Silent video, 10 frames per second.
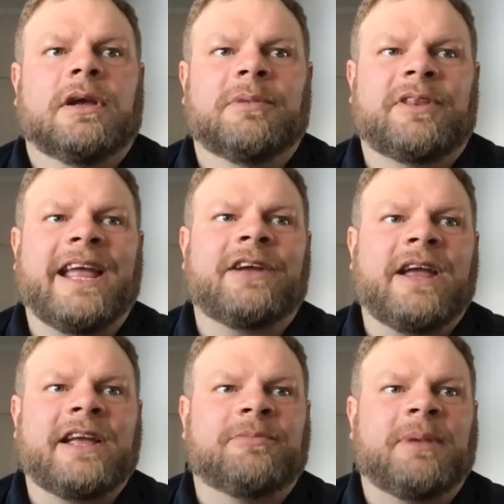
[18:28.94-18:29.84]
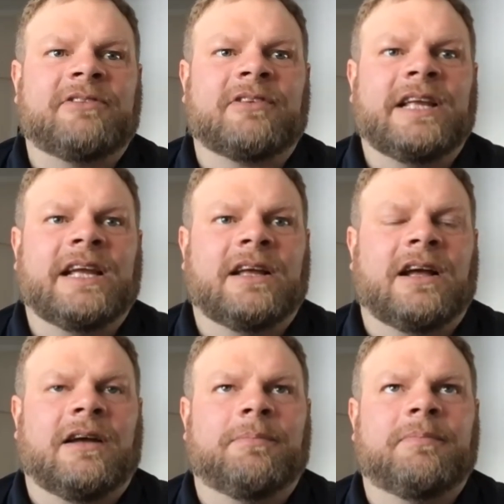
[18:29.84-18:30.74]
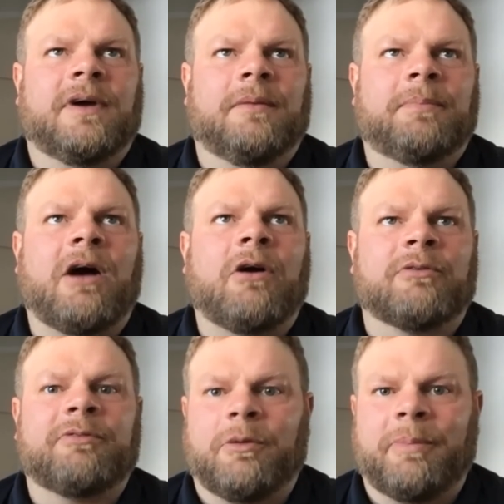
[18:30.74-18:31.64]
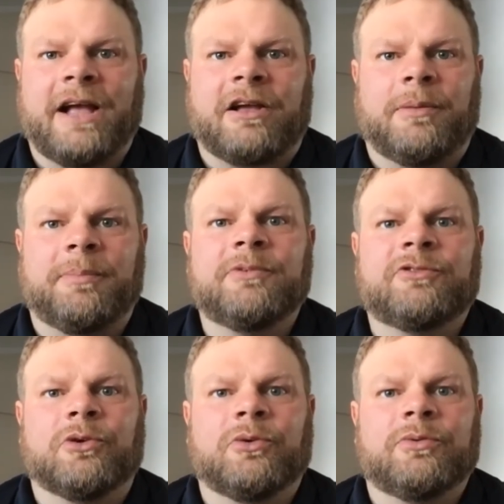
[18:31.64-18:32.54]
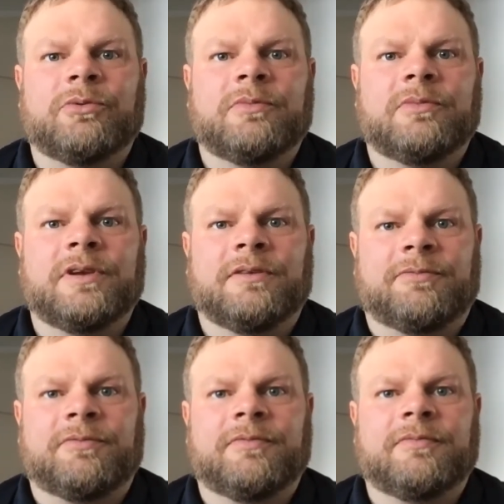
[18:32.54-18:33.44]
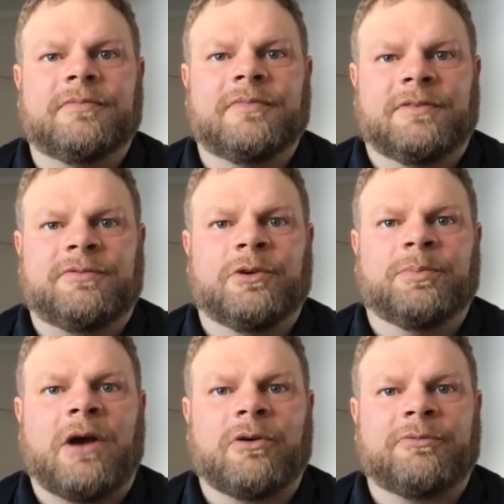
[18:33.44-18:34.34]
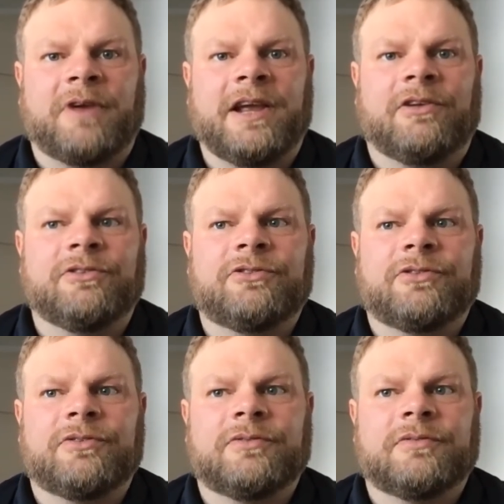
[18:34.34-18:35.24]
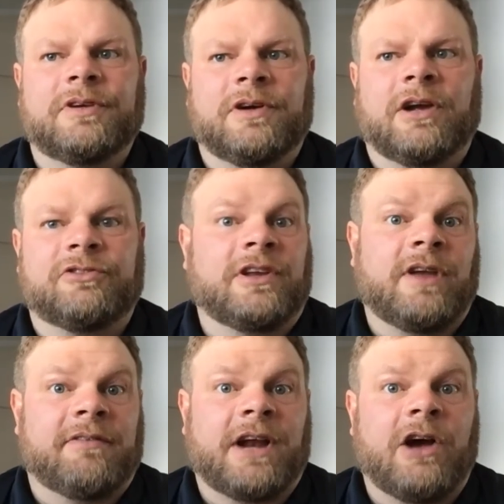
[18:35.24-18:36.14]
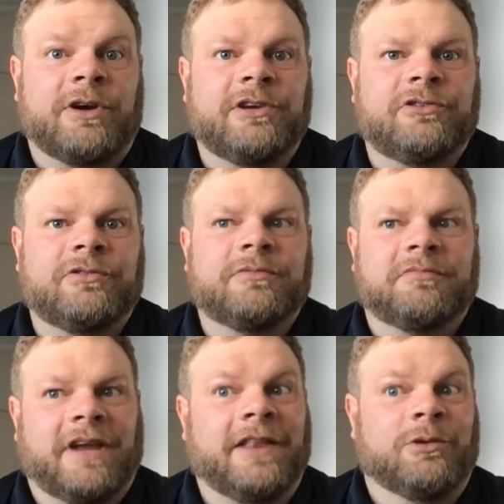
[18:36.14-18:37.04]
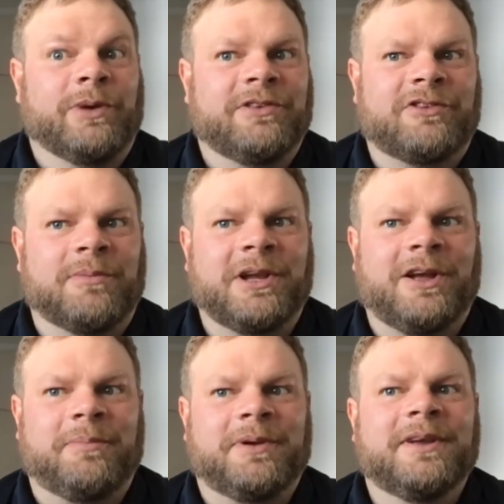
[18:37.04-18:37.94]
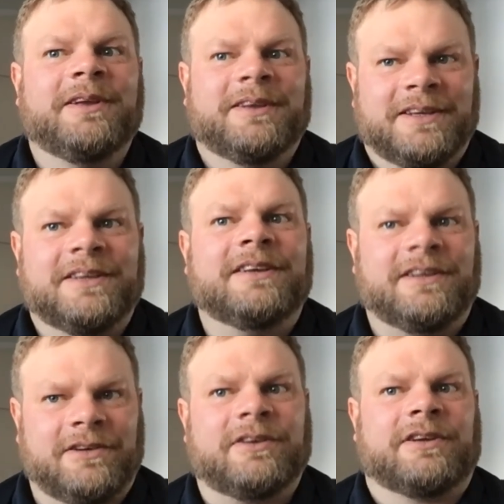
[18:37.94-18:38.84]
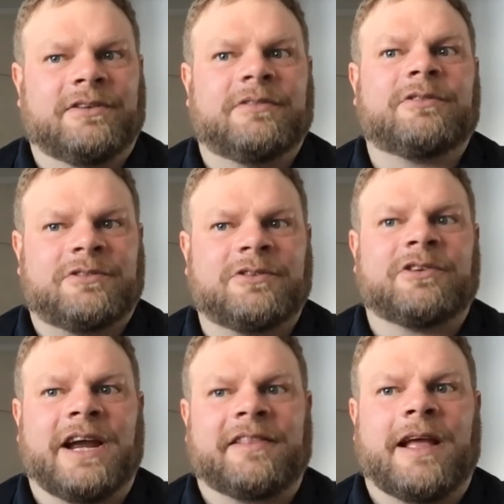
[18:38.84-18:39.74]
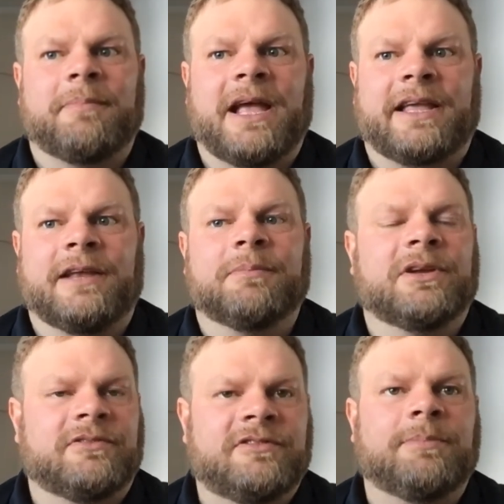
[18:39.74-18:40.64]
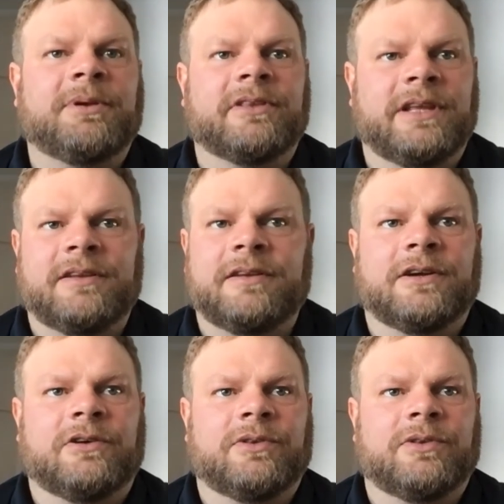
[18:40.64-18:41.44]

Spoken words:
But the hand crank is basically a power fail backup. So if your power fails in your house, say you have an outage and the wind's coming up, you can crank that back in. But typically,